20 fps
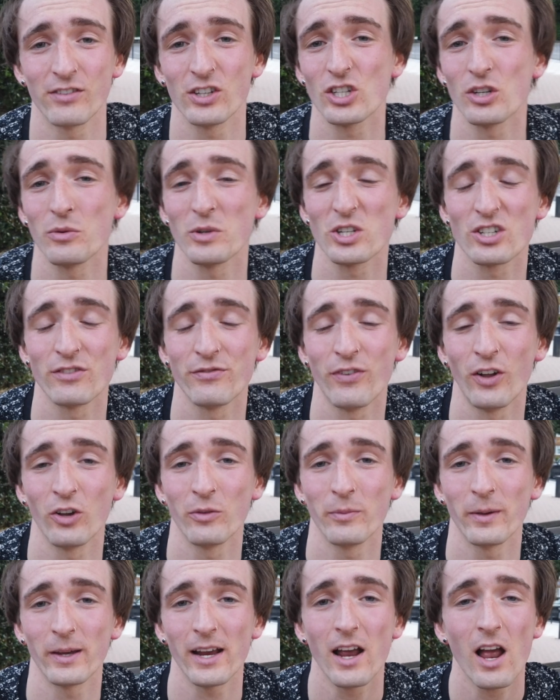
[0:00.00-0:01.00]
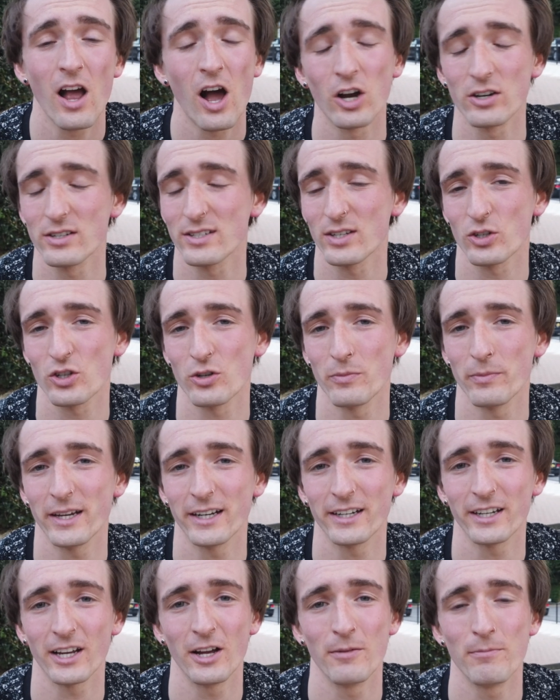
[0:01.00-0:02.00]
if you do wish to follow me on social
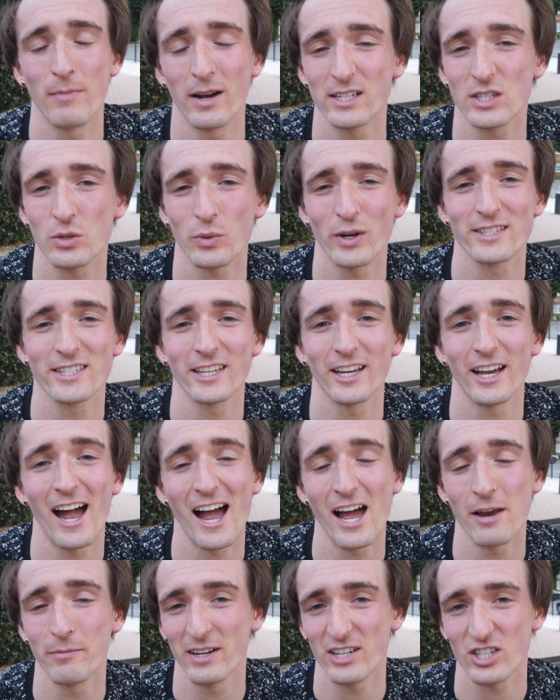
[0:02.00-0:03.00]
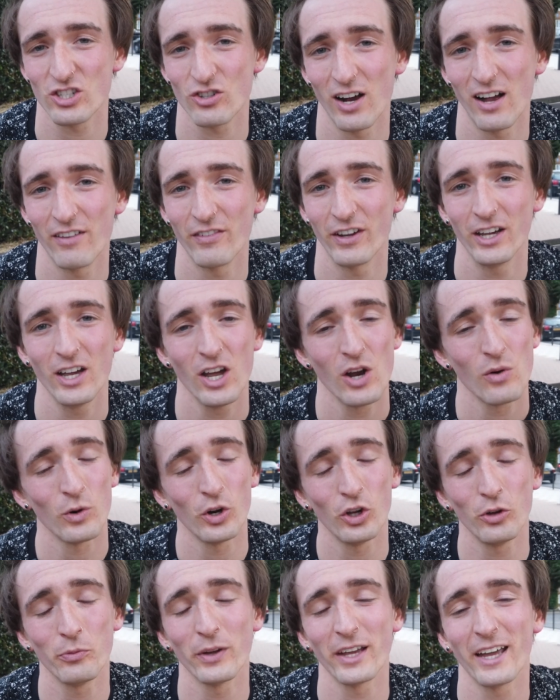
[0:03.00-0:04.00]
media, my Twitter and my Strava
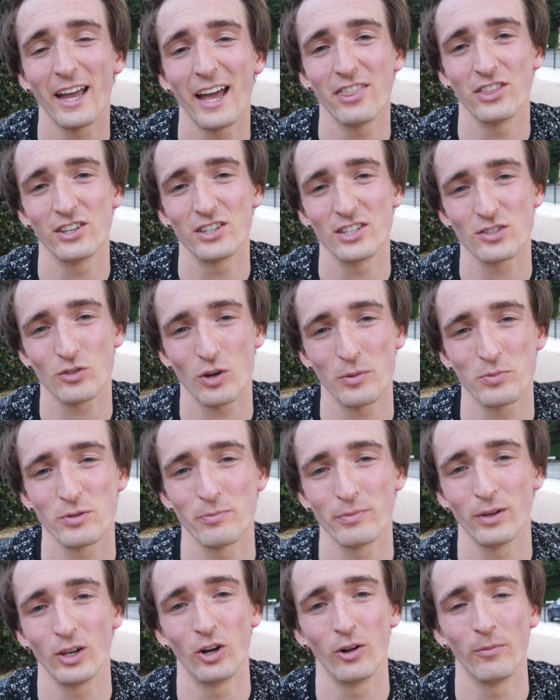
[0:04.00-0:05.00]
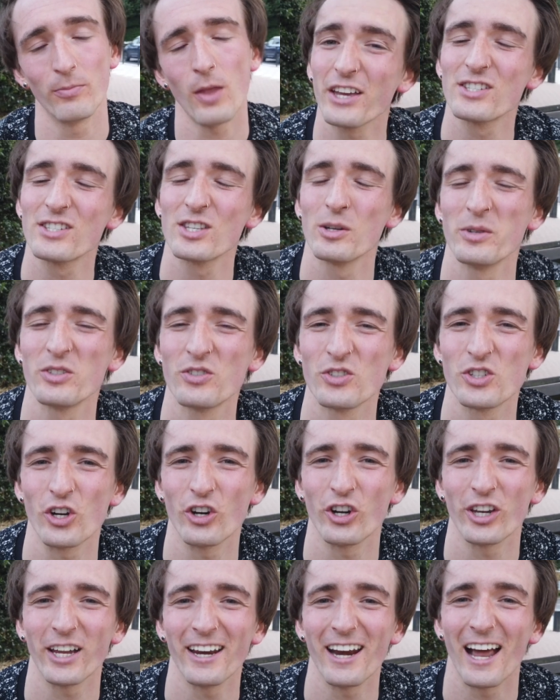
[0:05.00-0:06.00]
will be in the description below. you so much for
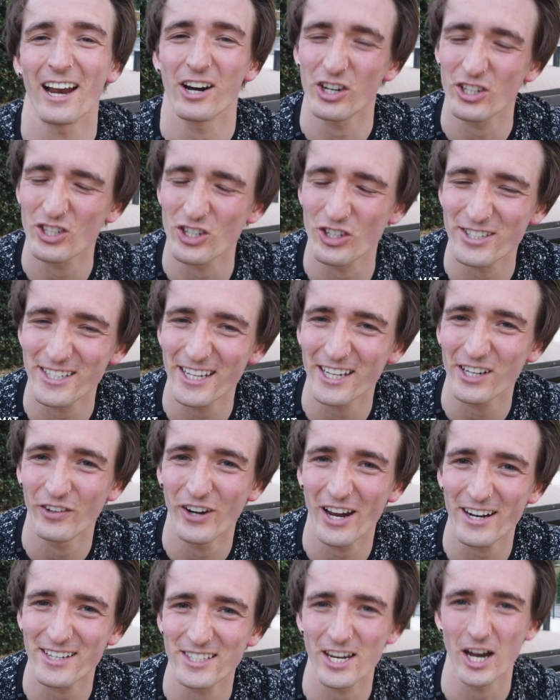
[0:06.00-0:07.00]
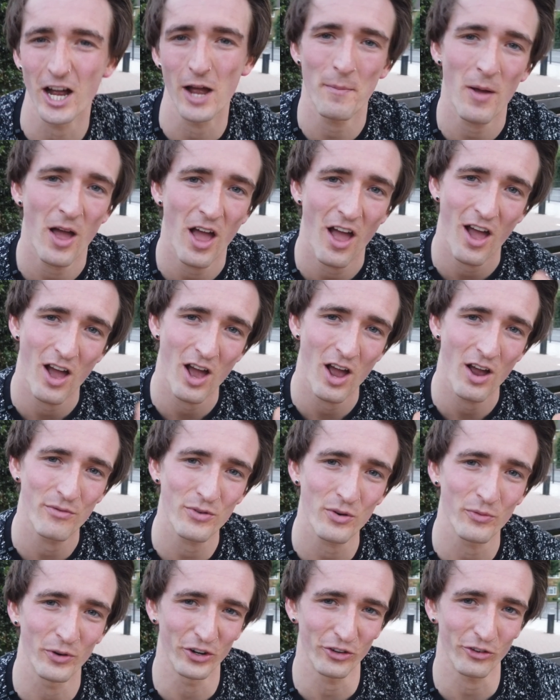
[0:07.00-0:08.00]
tuning in, and I shall see you next time
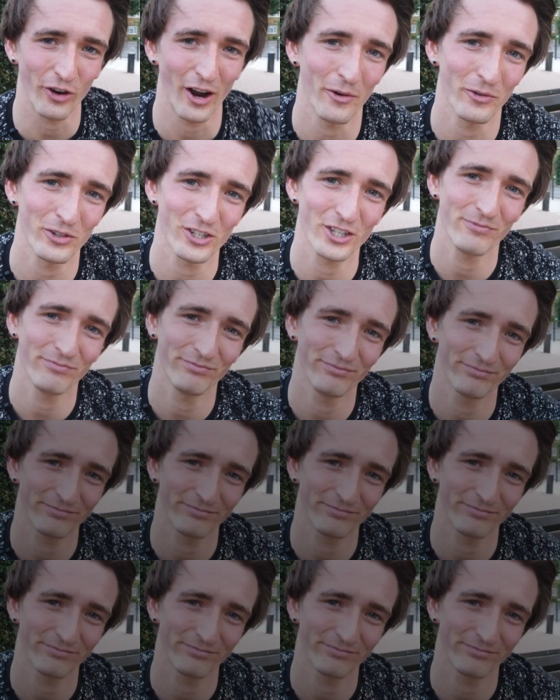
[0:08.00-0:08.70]
for Runderground.